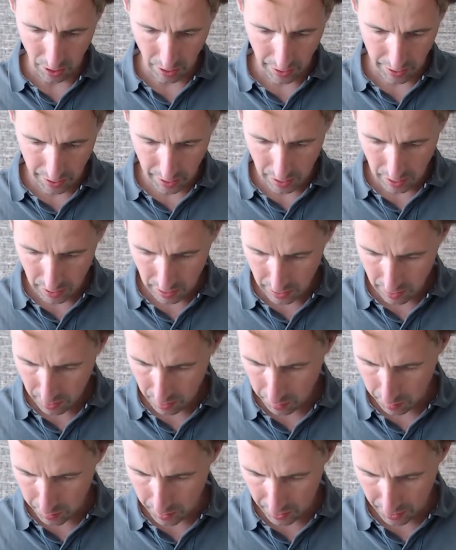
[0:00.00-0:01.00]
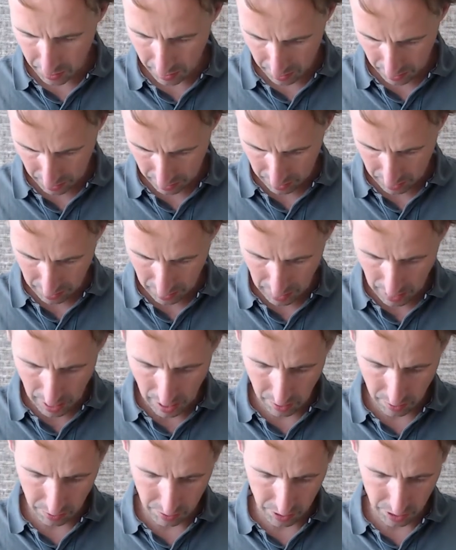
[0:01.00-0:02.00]
did a little bit out
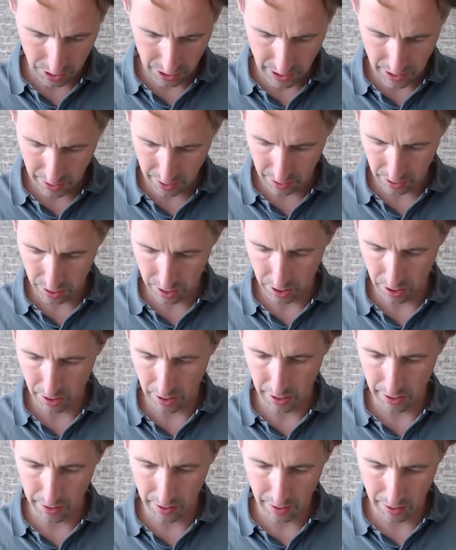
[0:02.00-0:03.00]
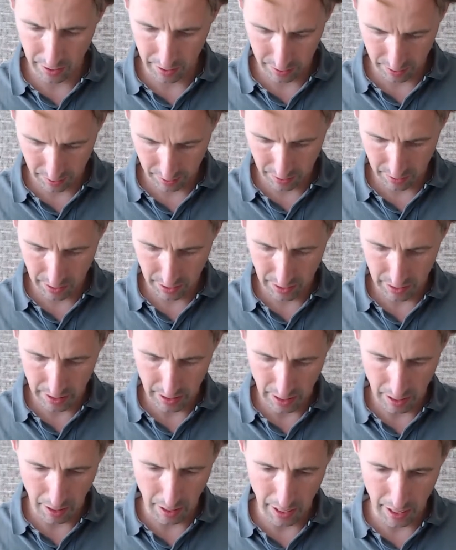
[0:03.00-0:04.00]
of the center so that the
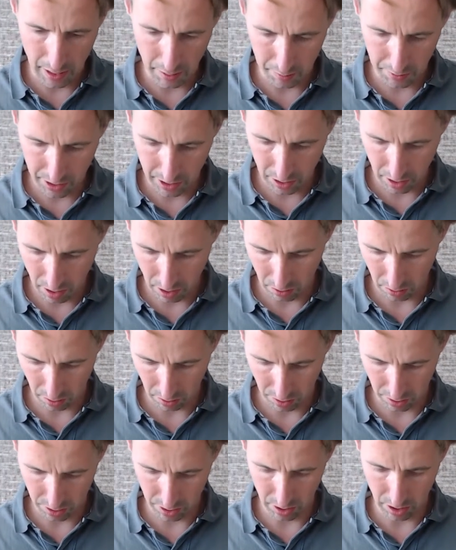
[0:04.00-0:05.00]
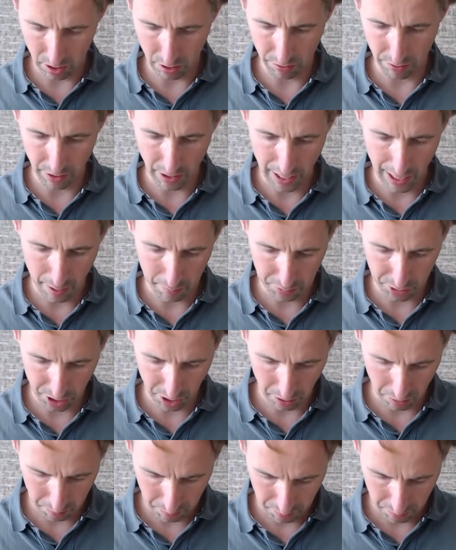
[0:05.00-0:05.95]
AMD logo doesn't overlap. So